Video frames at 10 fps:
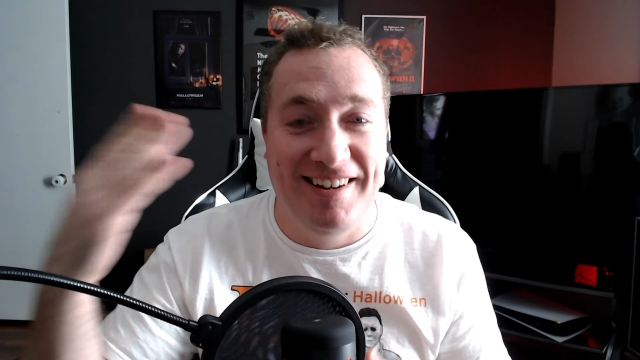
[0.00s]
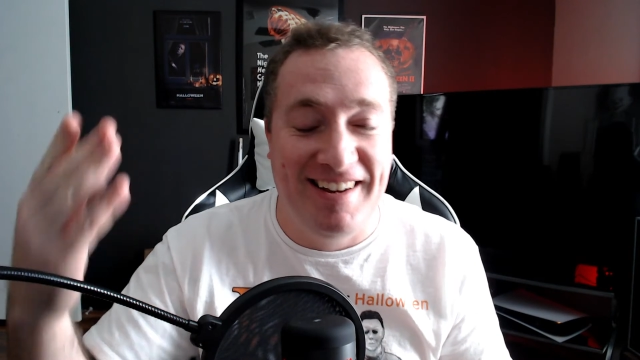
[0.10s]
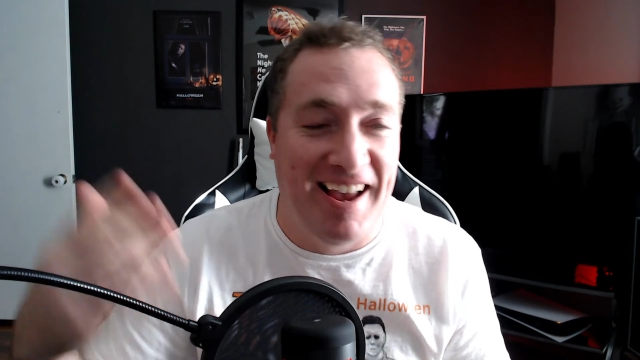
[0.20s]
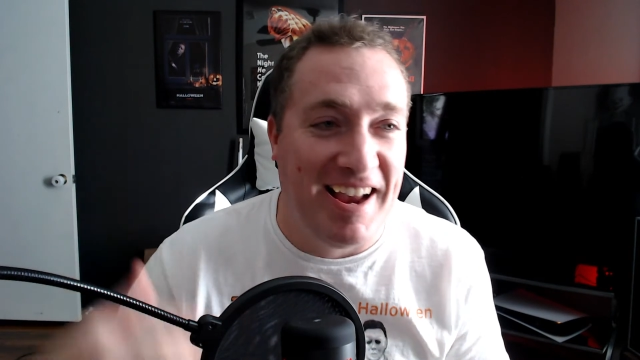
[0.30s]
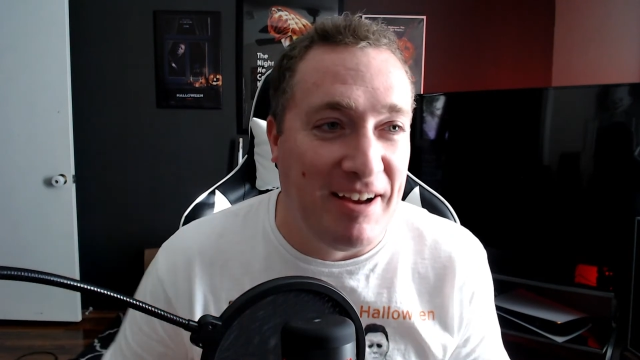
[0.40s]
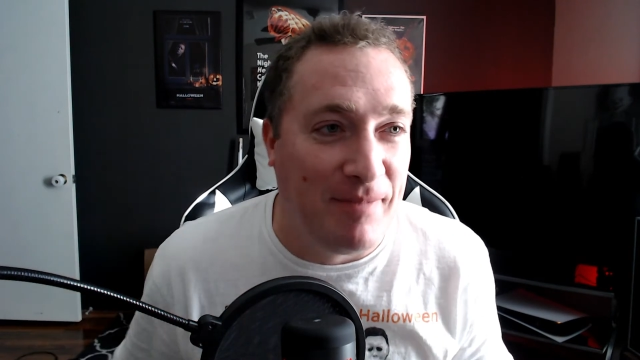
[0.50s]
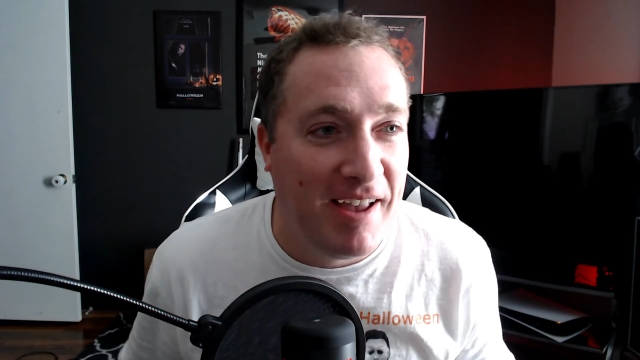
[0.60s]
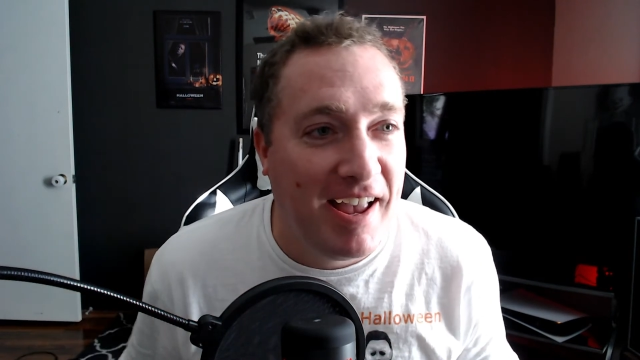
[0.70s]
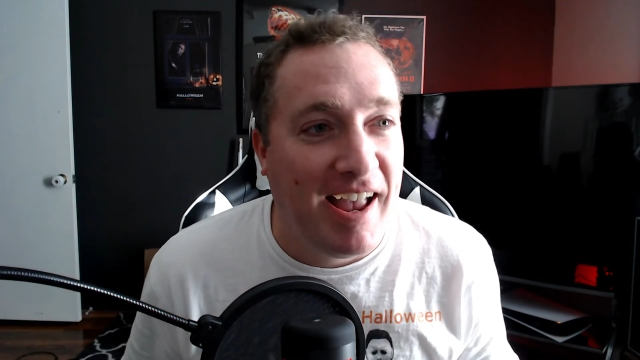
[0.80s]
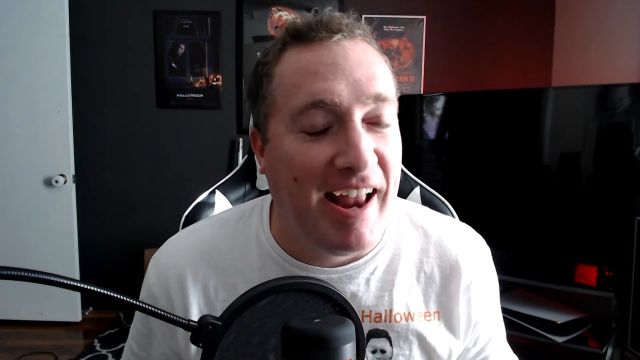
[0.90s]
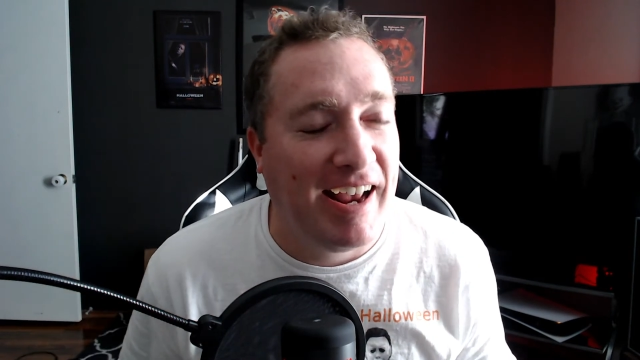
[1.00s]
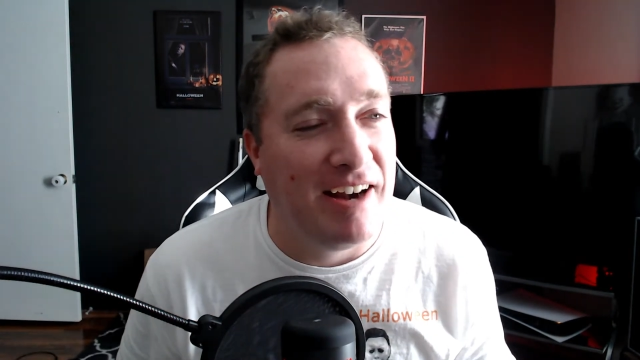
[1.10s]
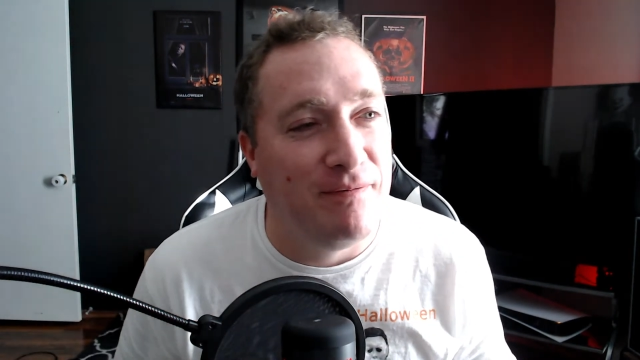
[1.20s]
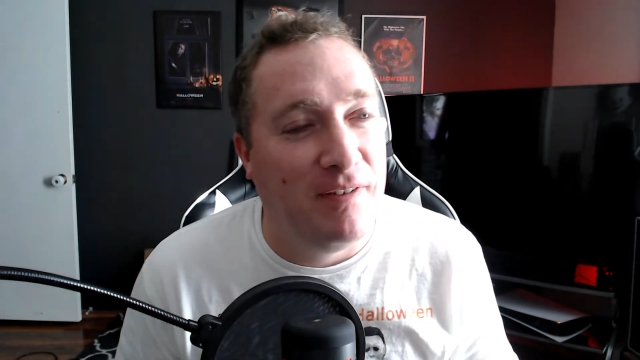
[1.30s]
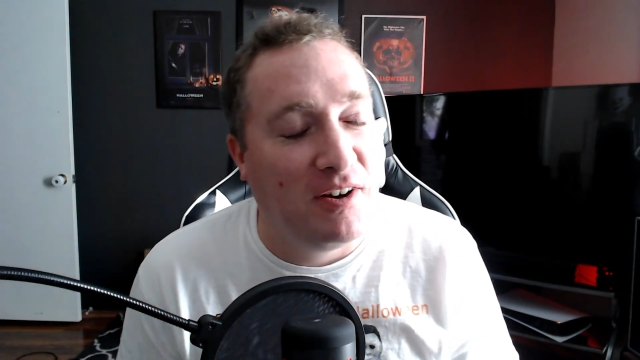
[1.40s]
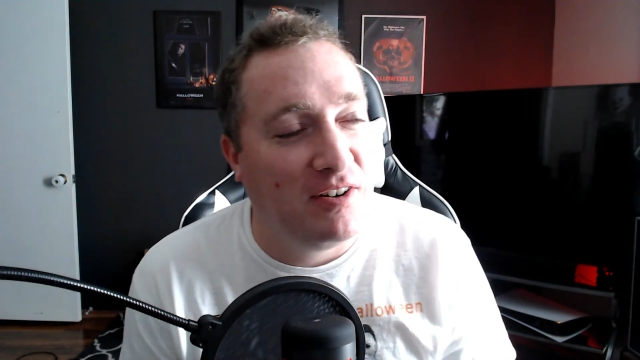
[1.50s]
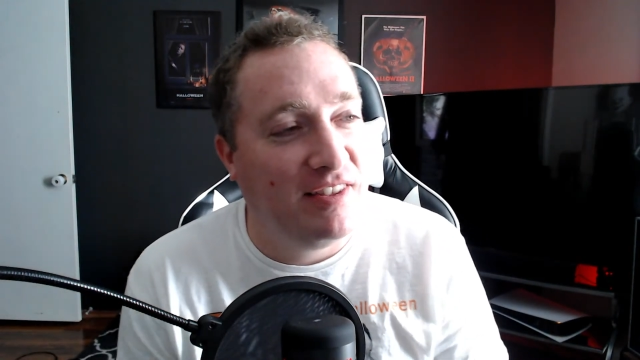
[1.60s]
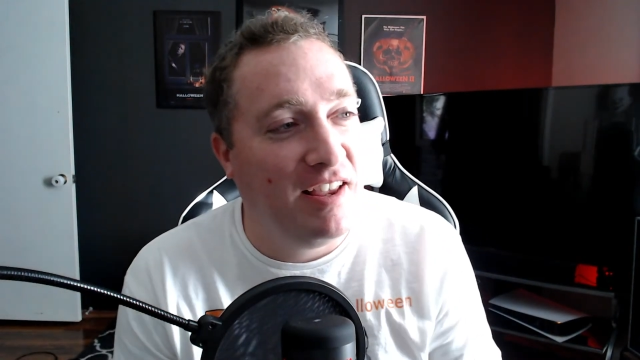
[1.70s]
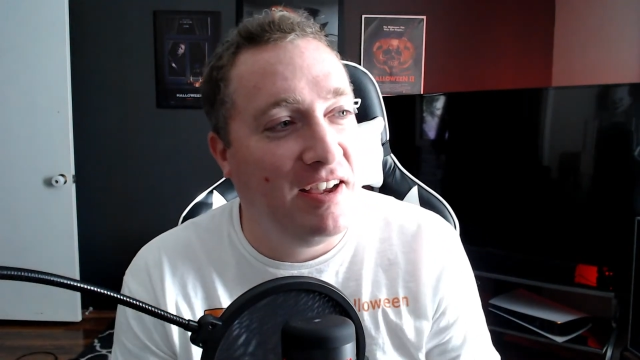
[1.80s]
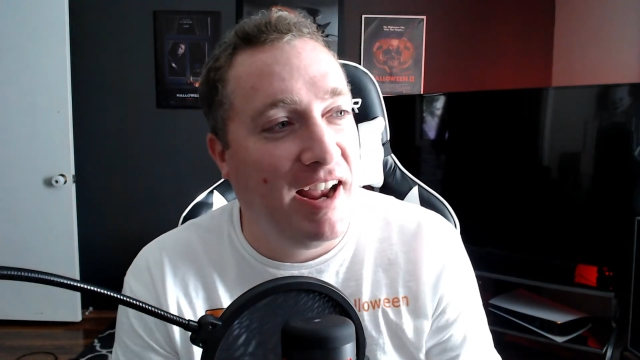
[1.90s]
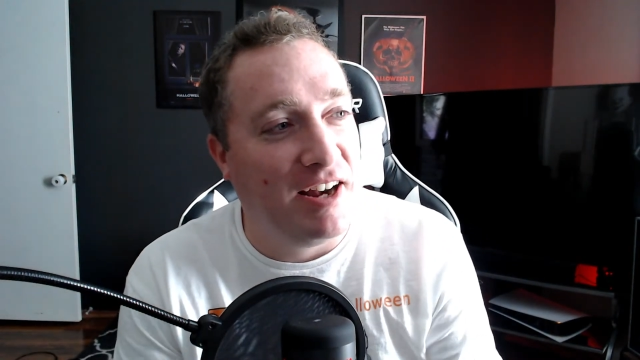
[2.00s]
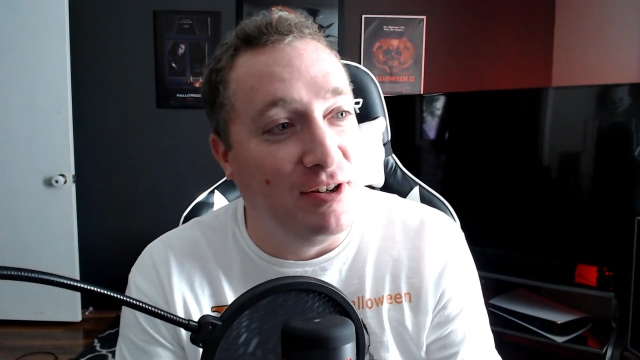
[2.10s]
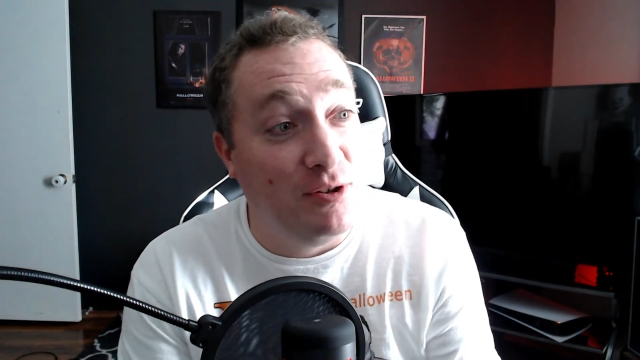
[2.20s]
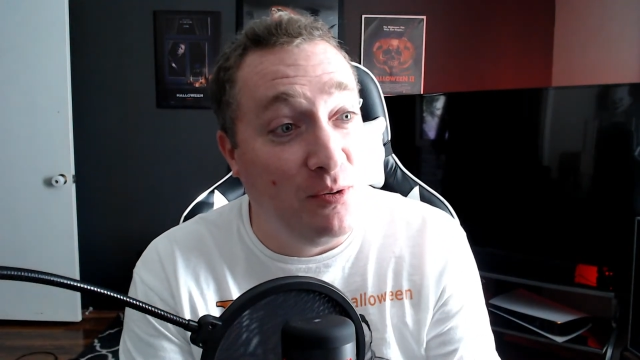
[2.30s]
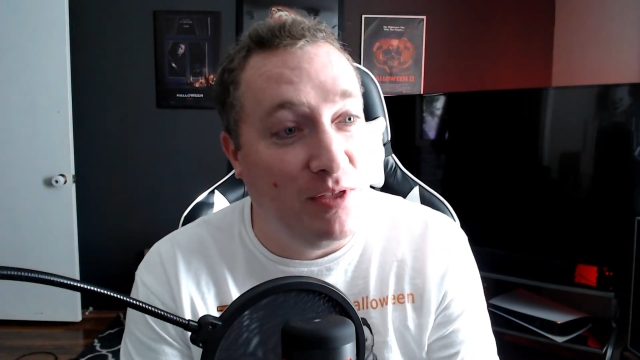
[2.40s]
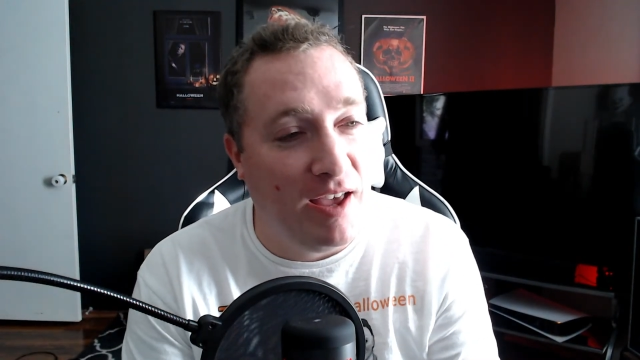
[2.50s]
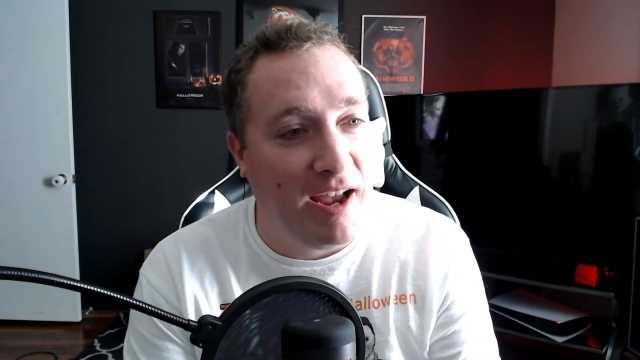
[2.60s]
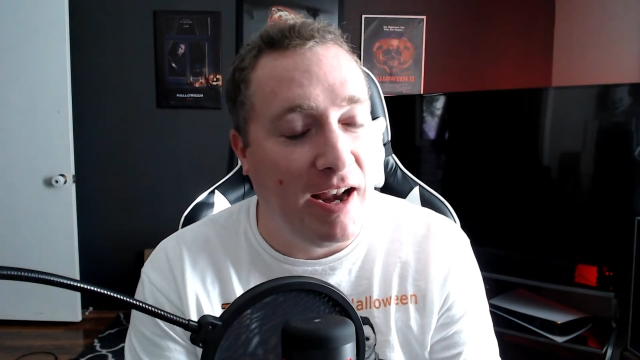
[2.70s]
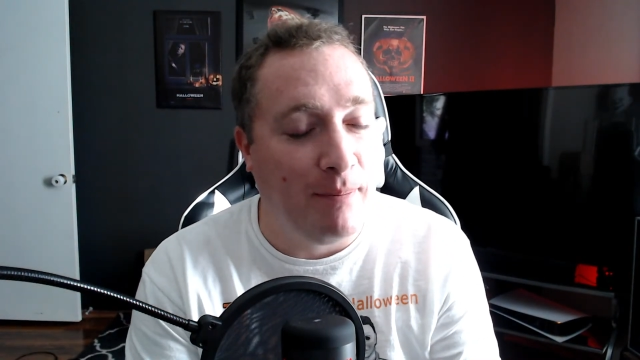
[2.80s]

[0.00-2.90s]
game. And I got to figure how to do that.